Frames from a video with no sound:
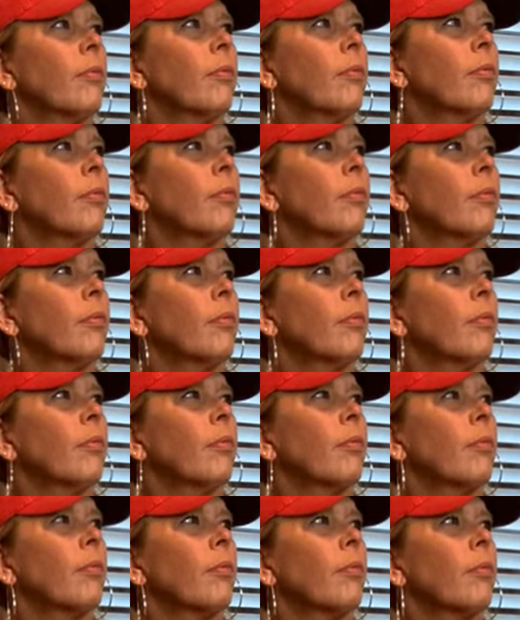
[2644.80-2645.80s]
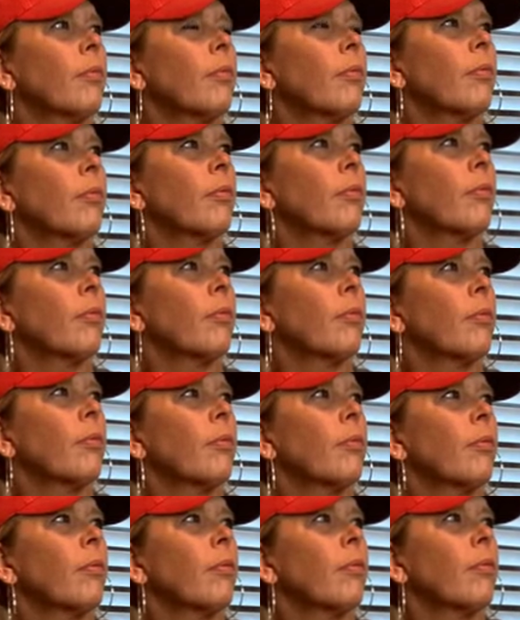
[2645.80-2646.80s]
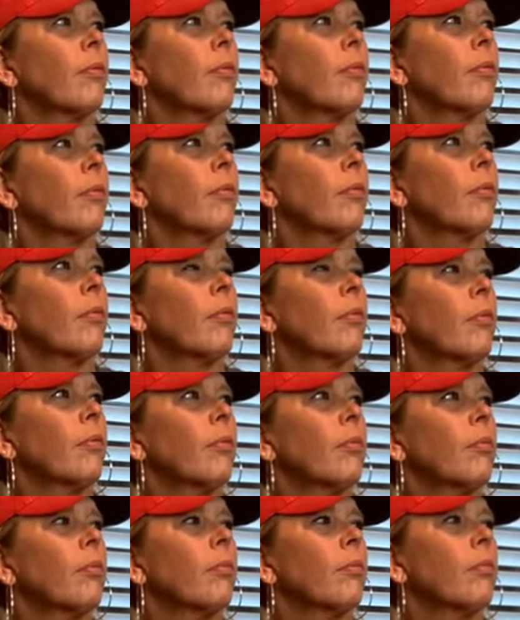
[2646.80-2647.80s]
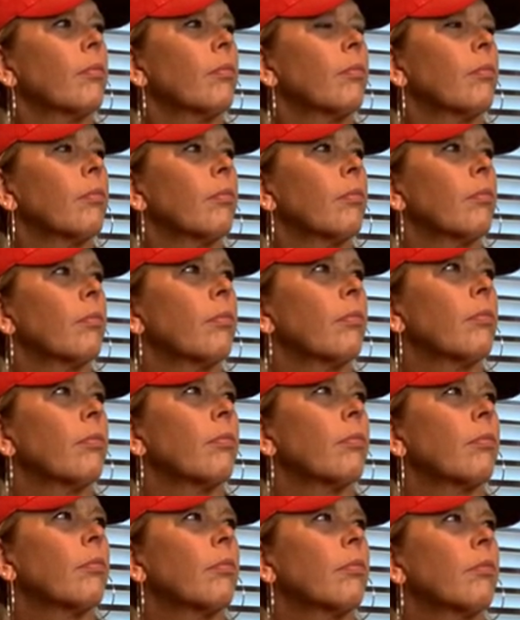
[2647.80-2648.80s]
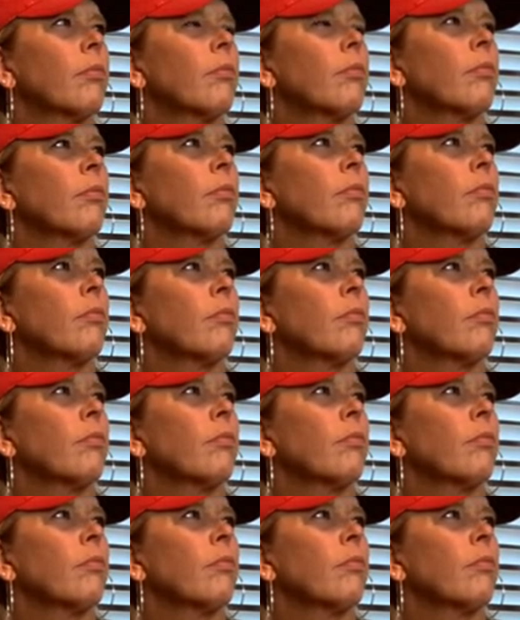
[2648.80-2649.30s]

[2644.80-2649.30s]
This person isn't speaking.